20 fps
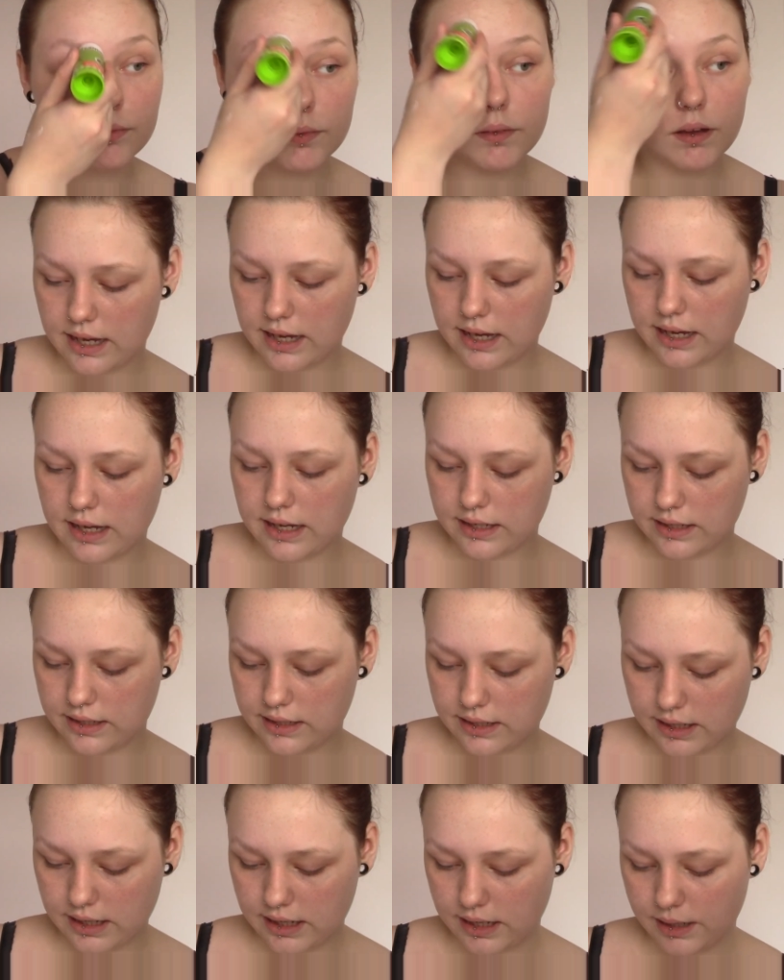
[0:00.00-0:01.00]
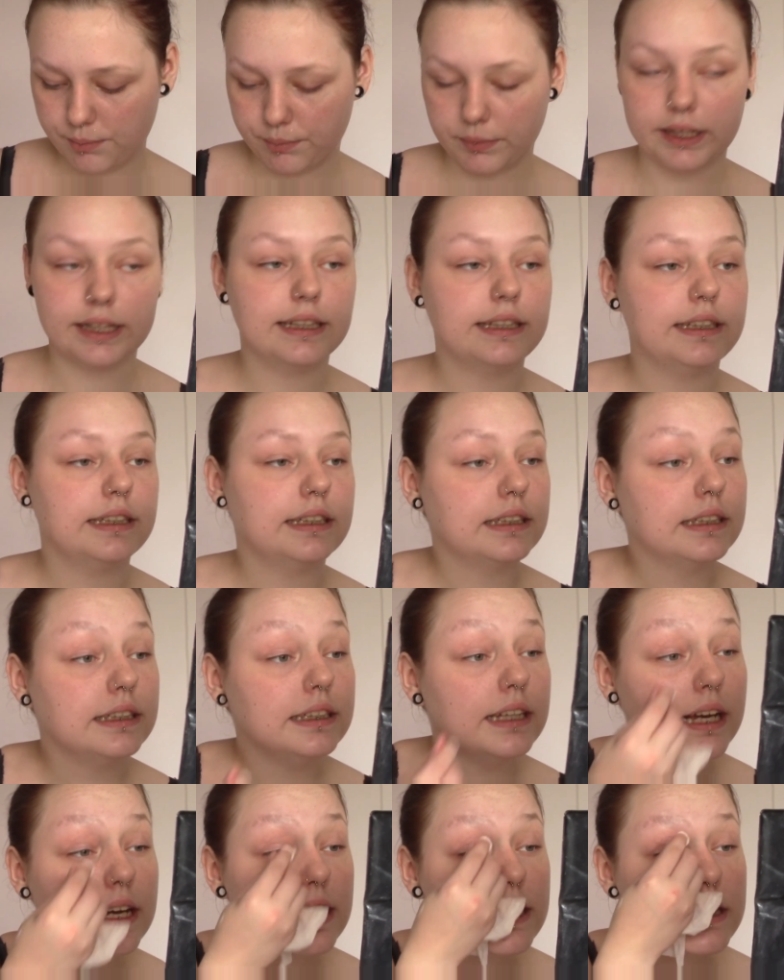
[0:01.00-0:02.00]
And I'm cleaning
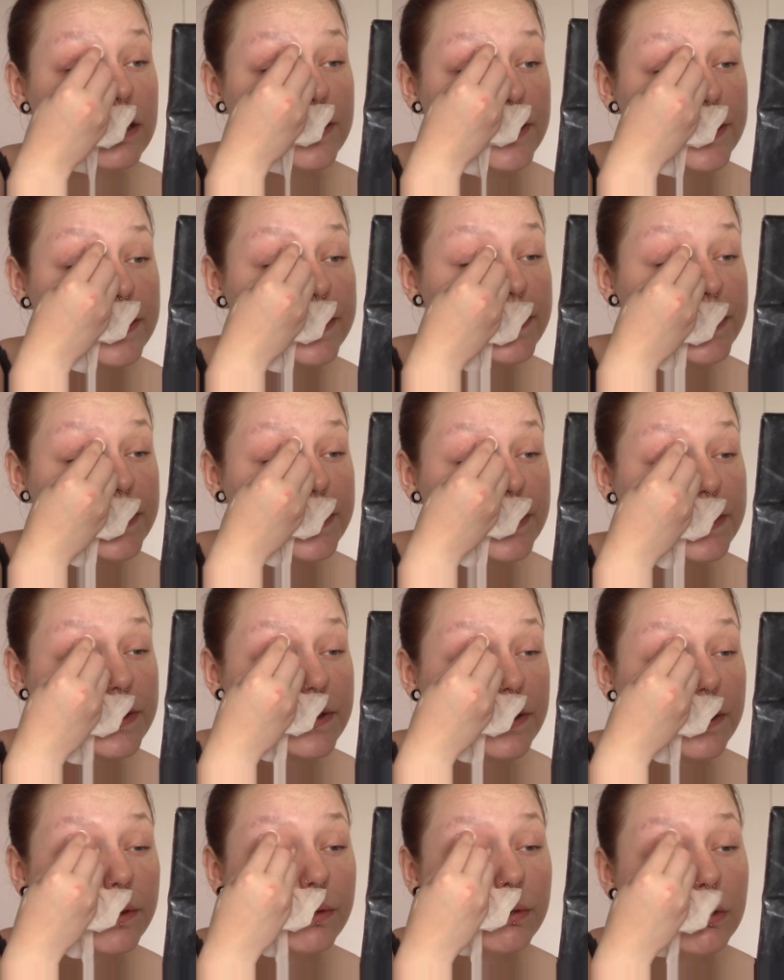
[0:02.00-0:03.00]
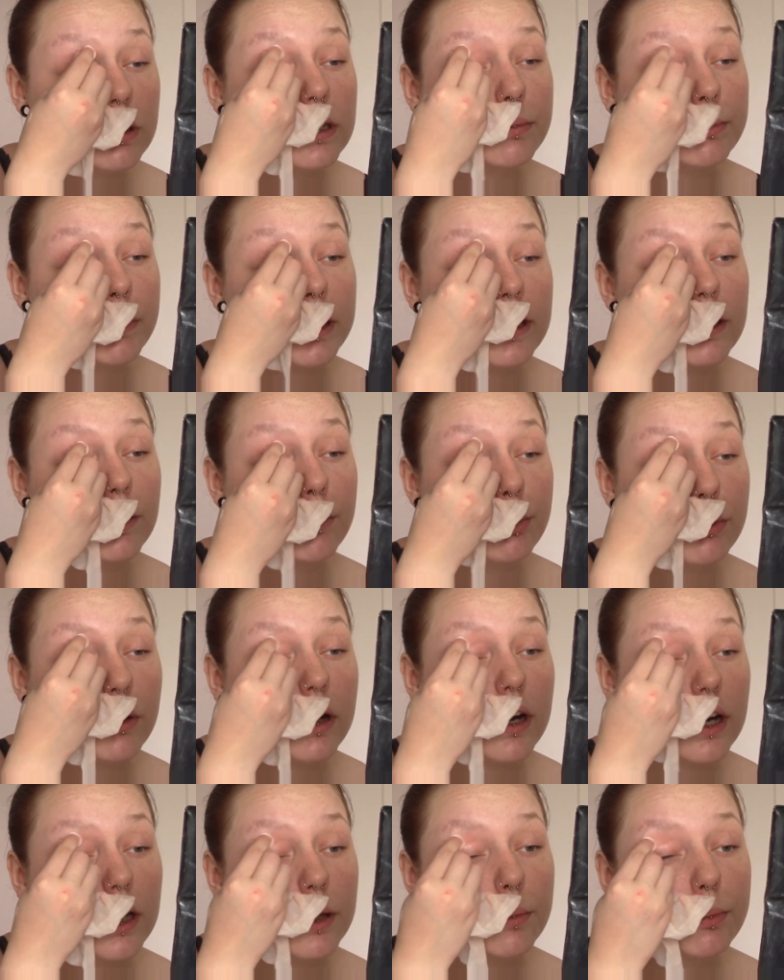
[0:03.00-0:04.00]
the edges with a makeup
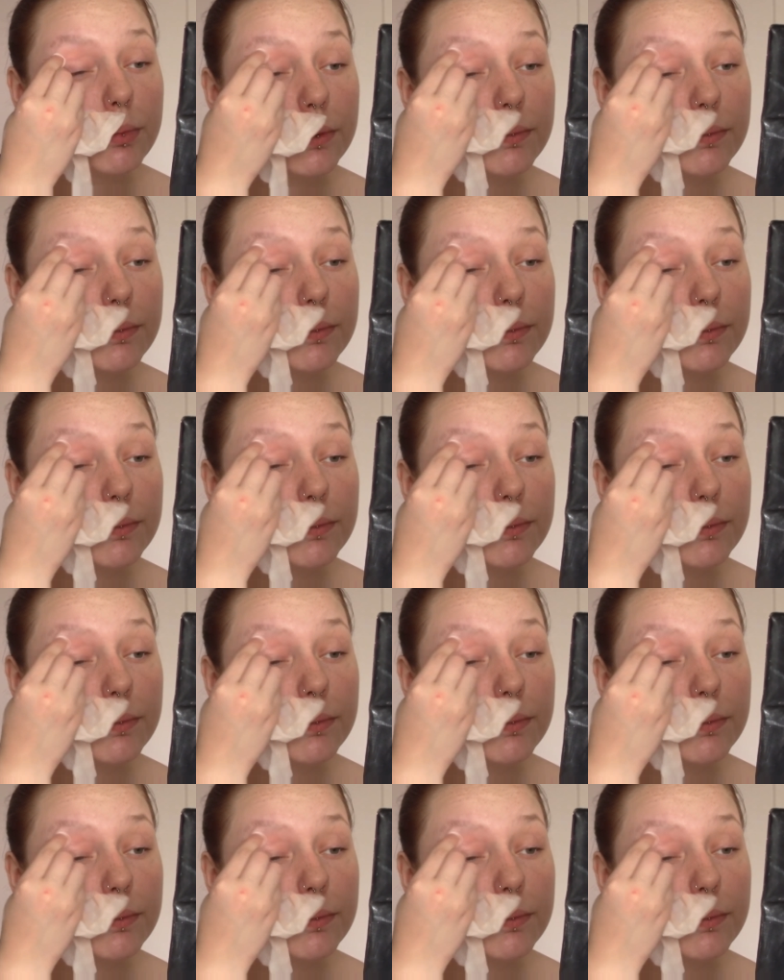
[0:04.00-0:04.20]
wipe.